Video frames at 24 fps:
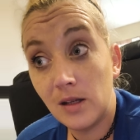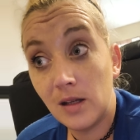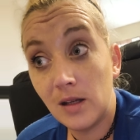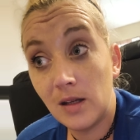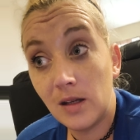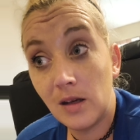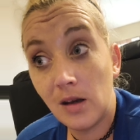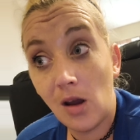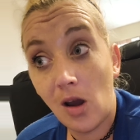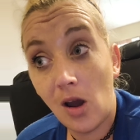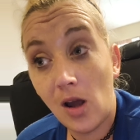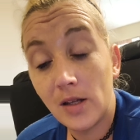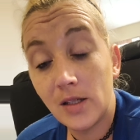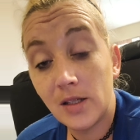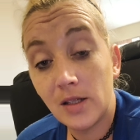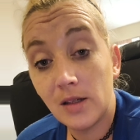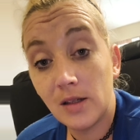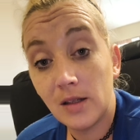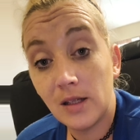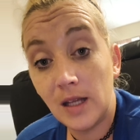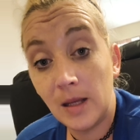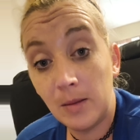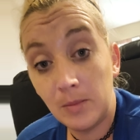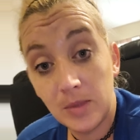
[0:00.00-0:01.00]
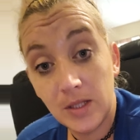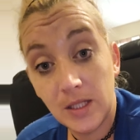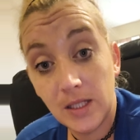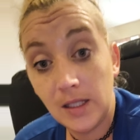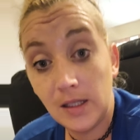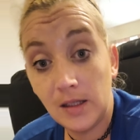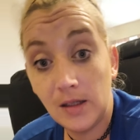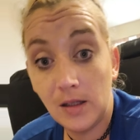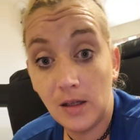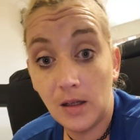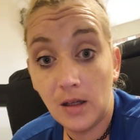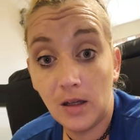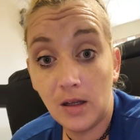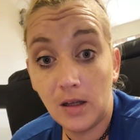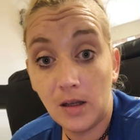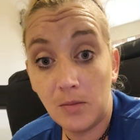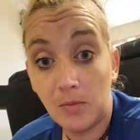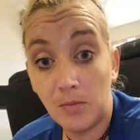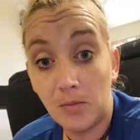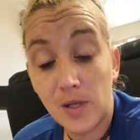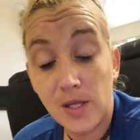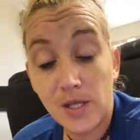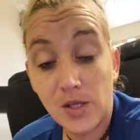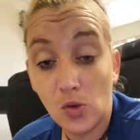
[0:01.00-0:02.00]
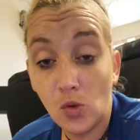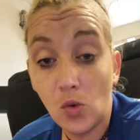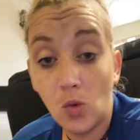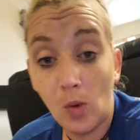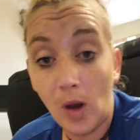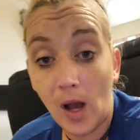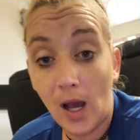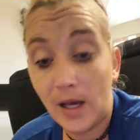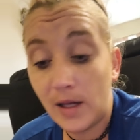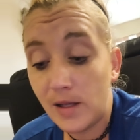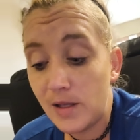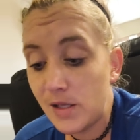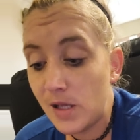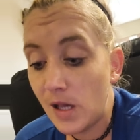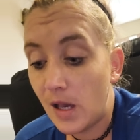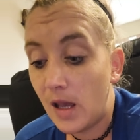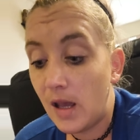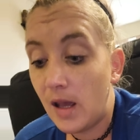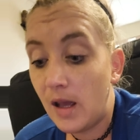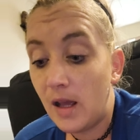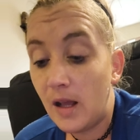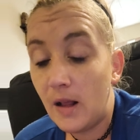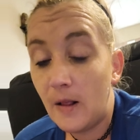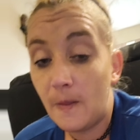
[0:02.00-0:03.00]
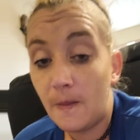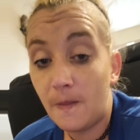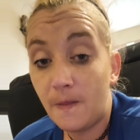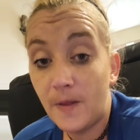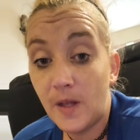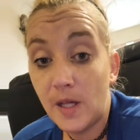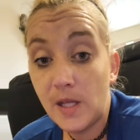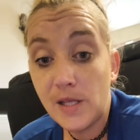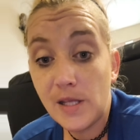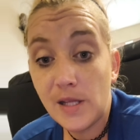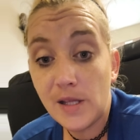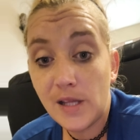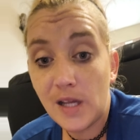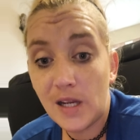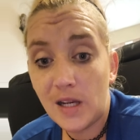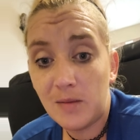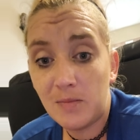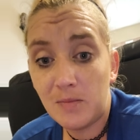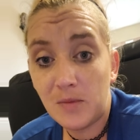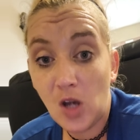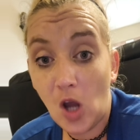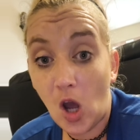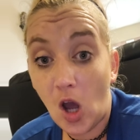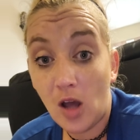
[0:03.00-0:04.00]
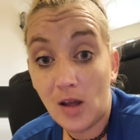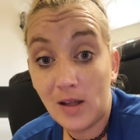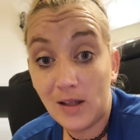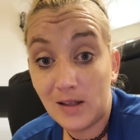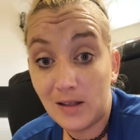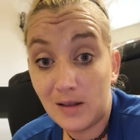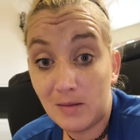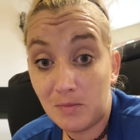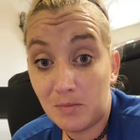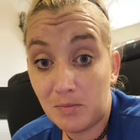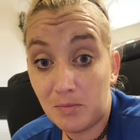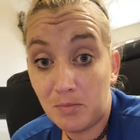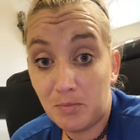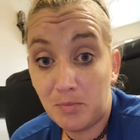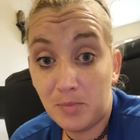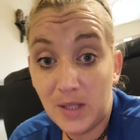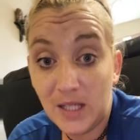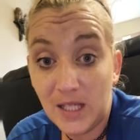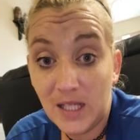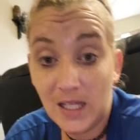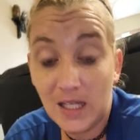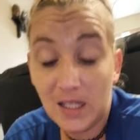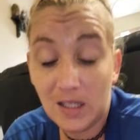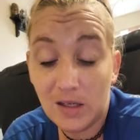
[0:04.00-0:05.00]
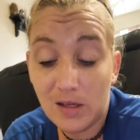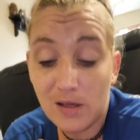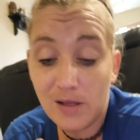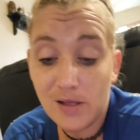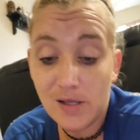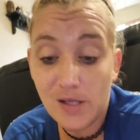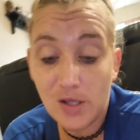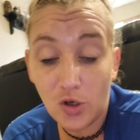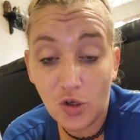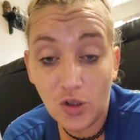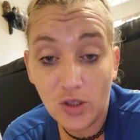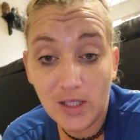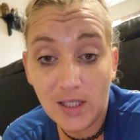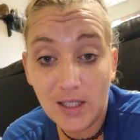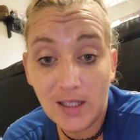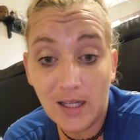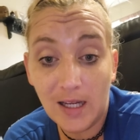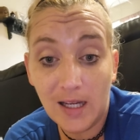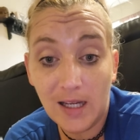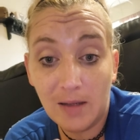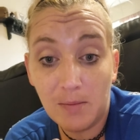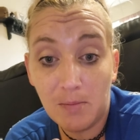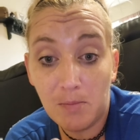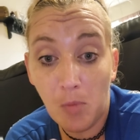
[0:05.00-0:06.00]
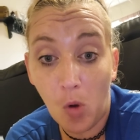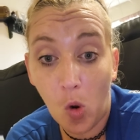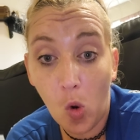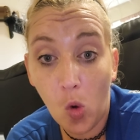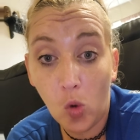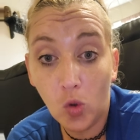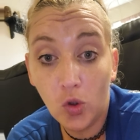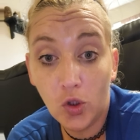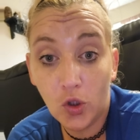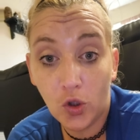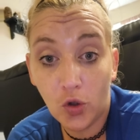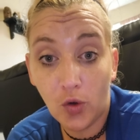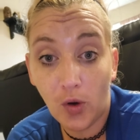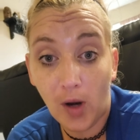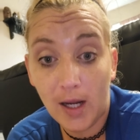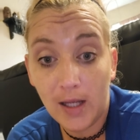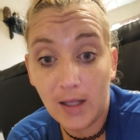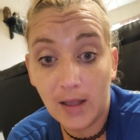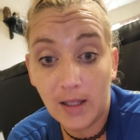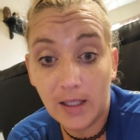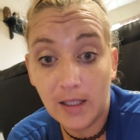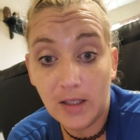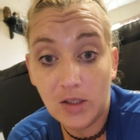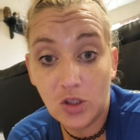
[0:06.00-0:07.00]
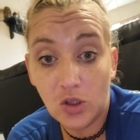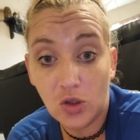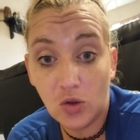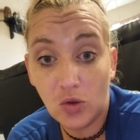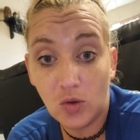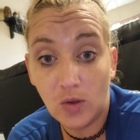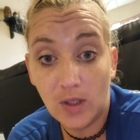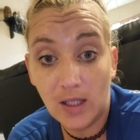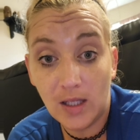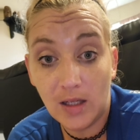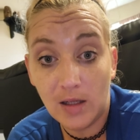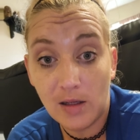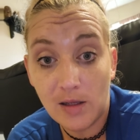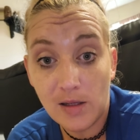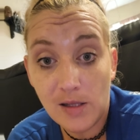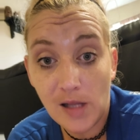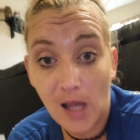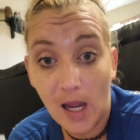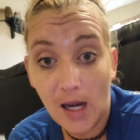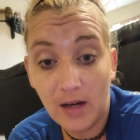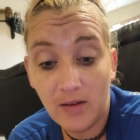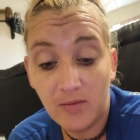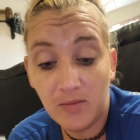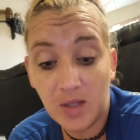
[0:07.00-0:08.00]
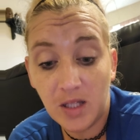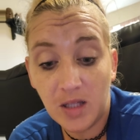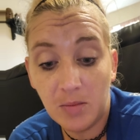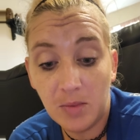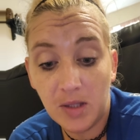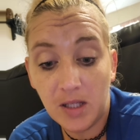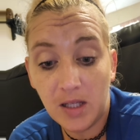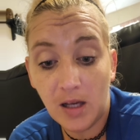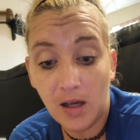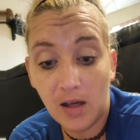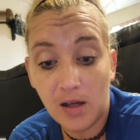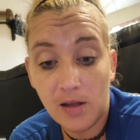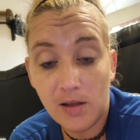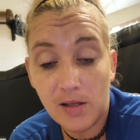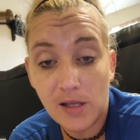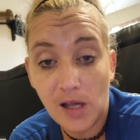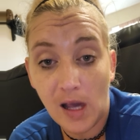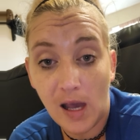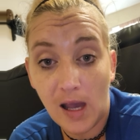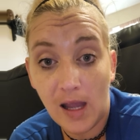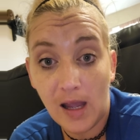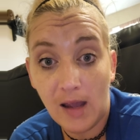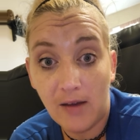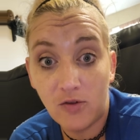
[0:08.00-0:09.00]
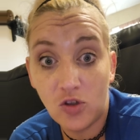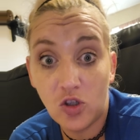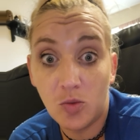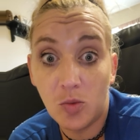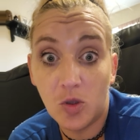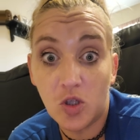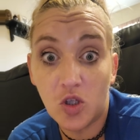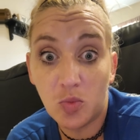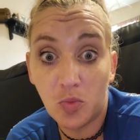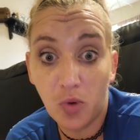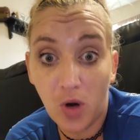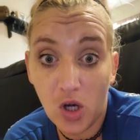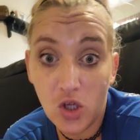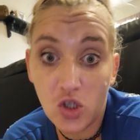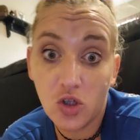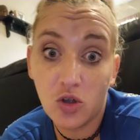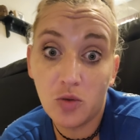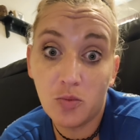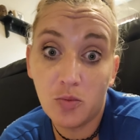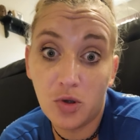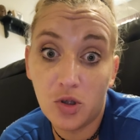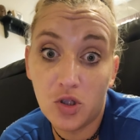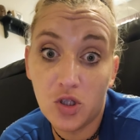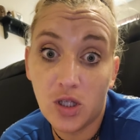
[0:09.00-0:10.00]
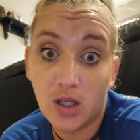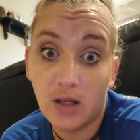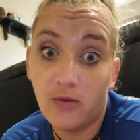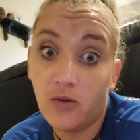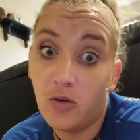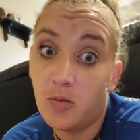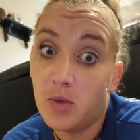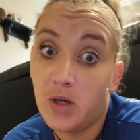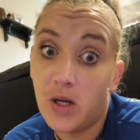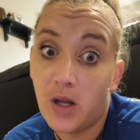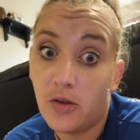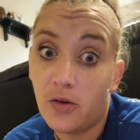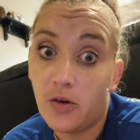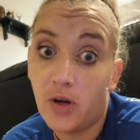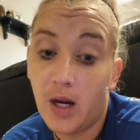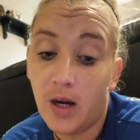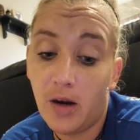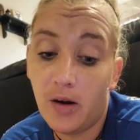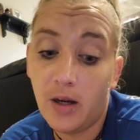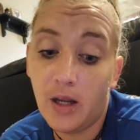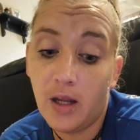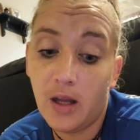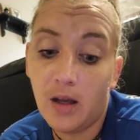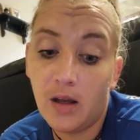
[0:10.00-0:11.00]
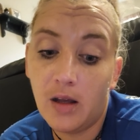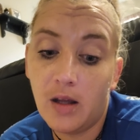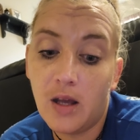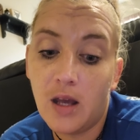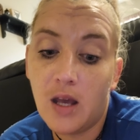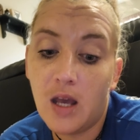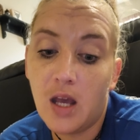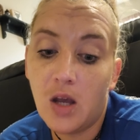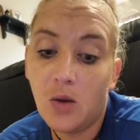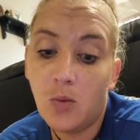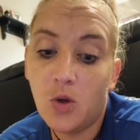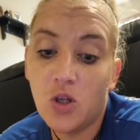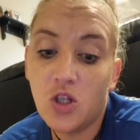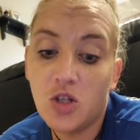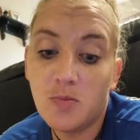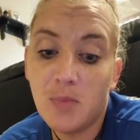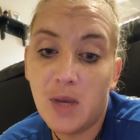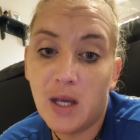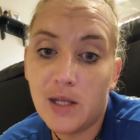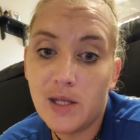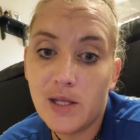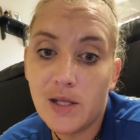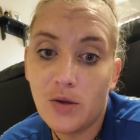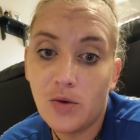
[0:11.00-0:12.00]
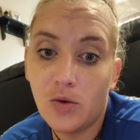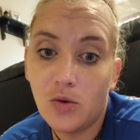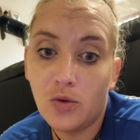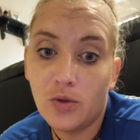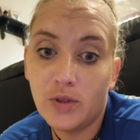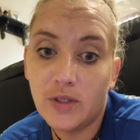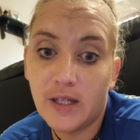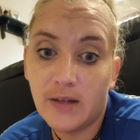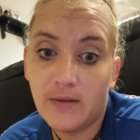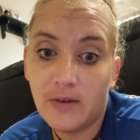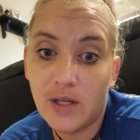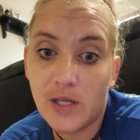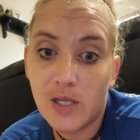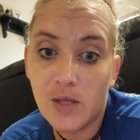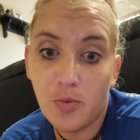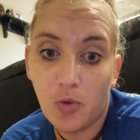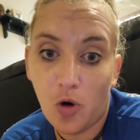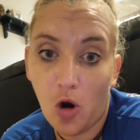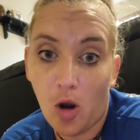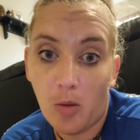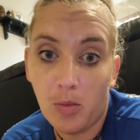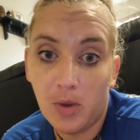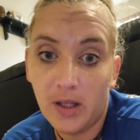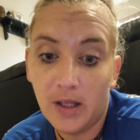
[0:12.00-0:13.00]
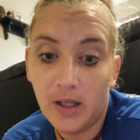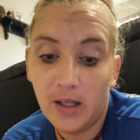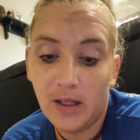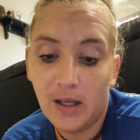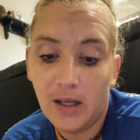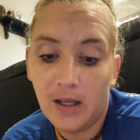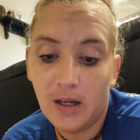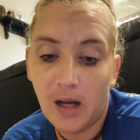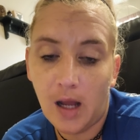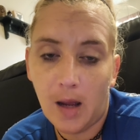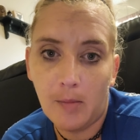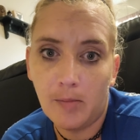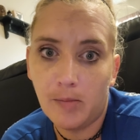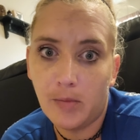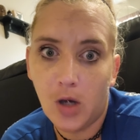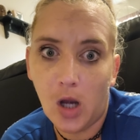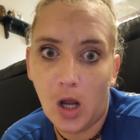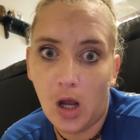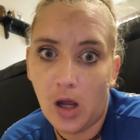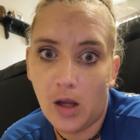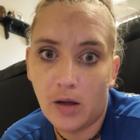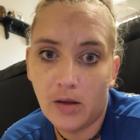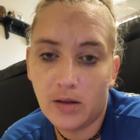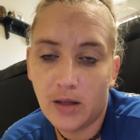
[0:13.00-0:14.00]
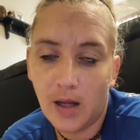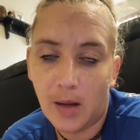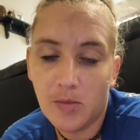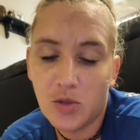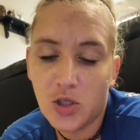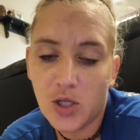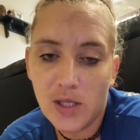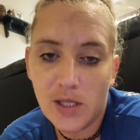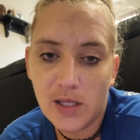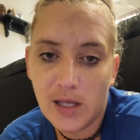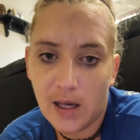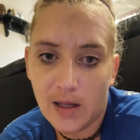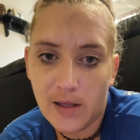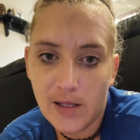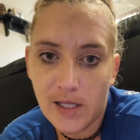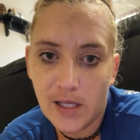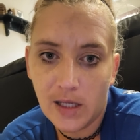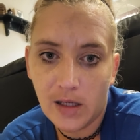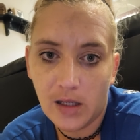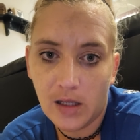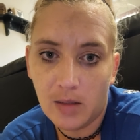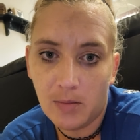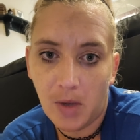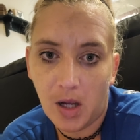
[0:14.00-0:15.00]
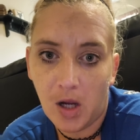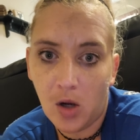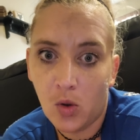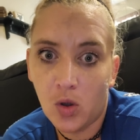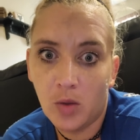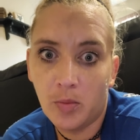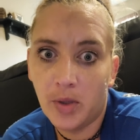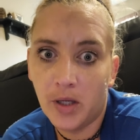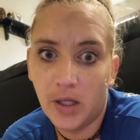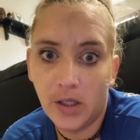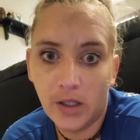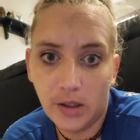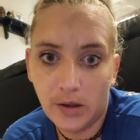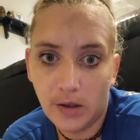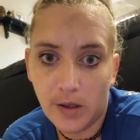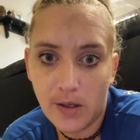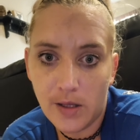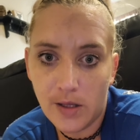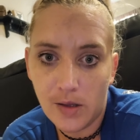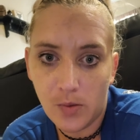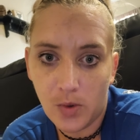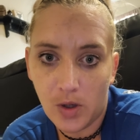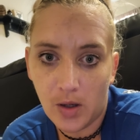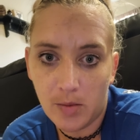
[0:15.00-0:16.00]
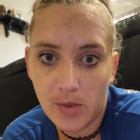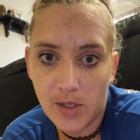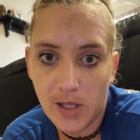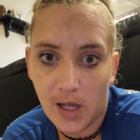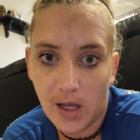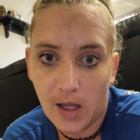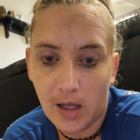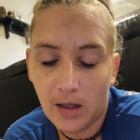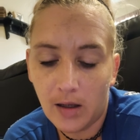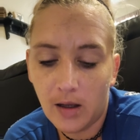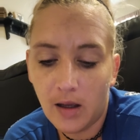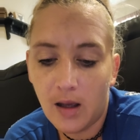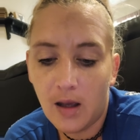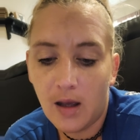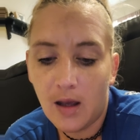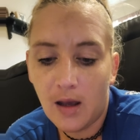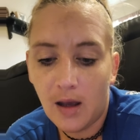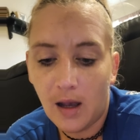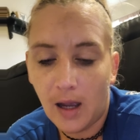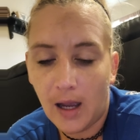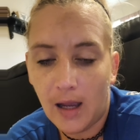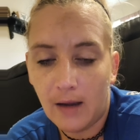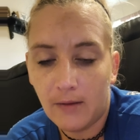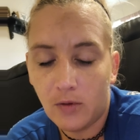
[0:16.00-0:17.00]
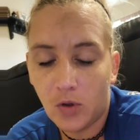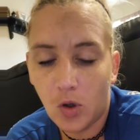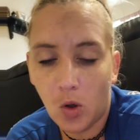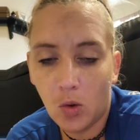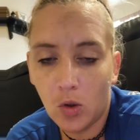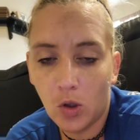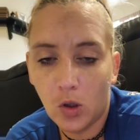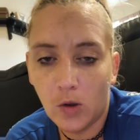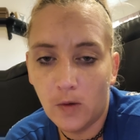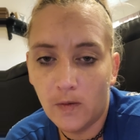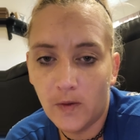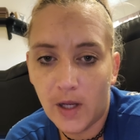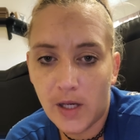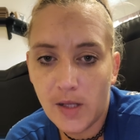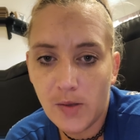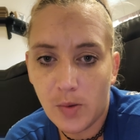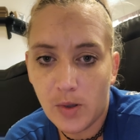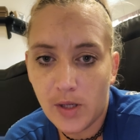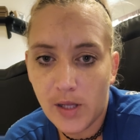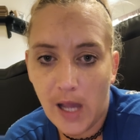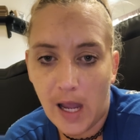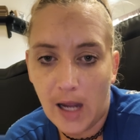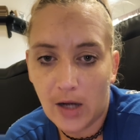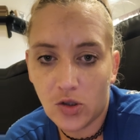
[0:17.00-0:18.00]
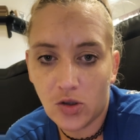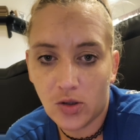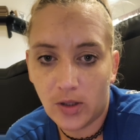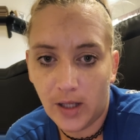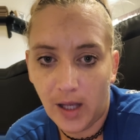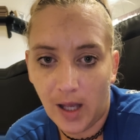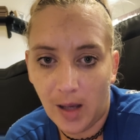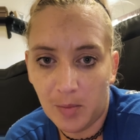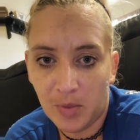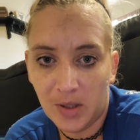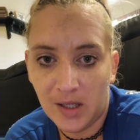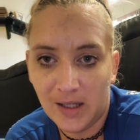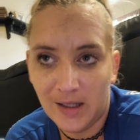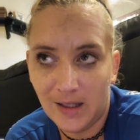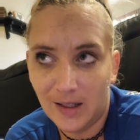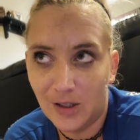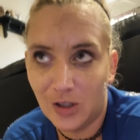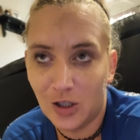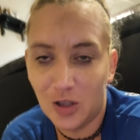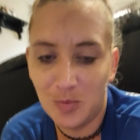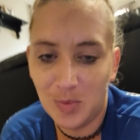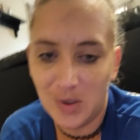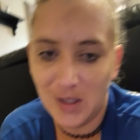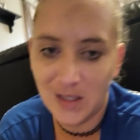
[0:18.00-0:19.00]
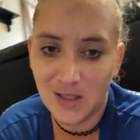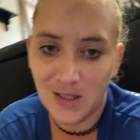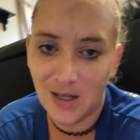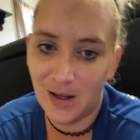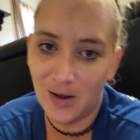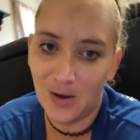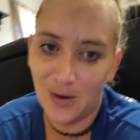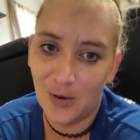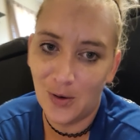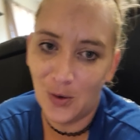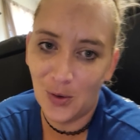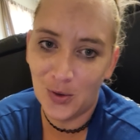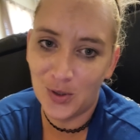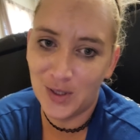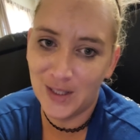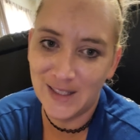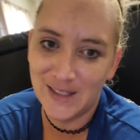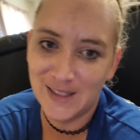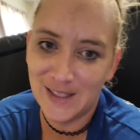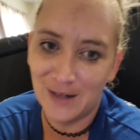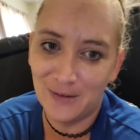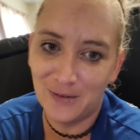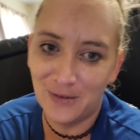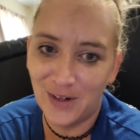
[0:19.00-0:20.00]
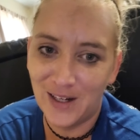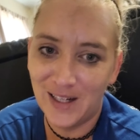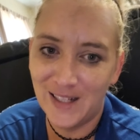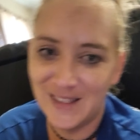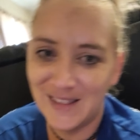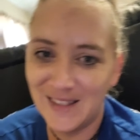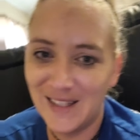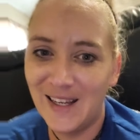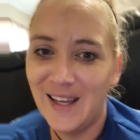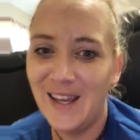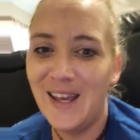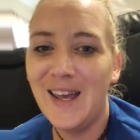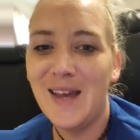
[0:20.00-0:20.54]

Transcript: not empty stool wise, this is going to not be inserted and mold correctly to the inside of me because I have too much pressure pushing from another area, which makes little divots probably. And I'm just guessing in my own opinion. This is what I'm saying. I have no clue if that's what's actually happening. It could be totally different,